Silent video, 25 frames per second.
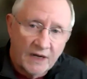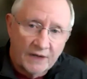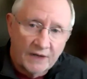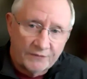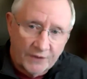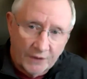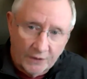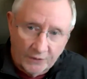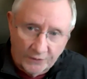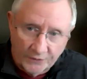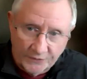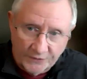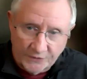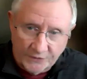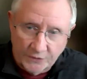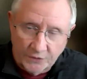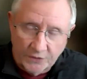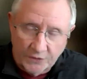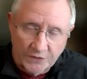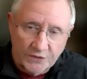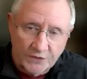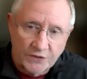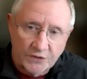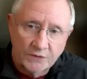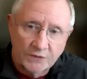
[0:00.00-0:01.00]
have to go
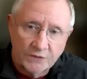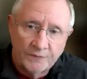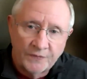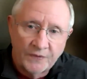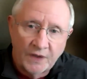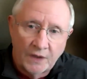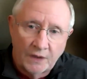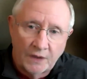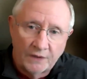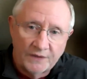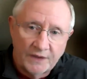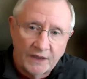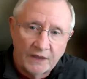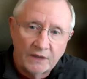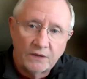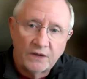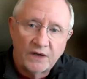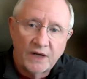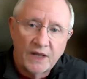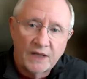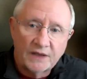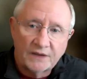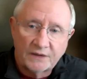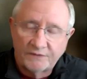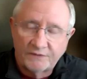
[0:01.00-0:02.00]
search on the
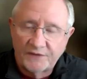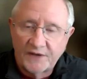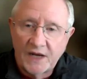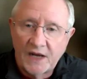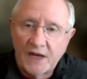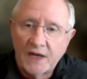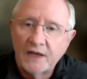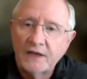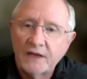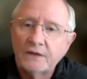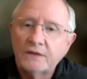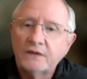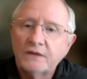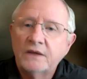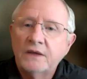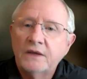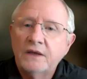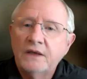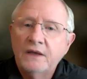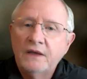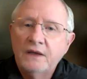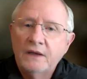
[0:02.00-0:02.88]
internet to find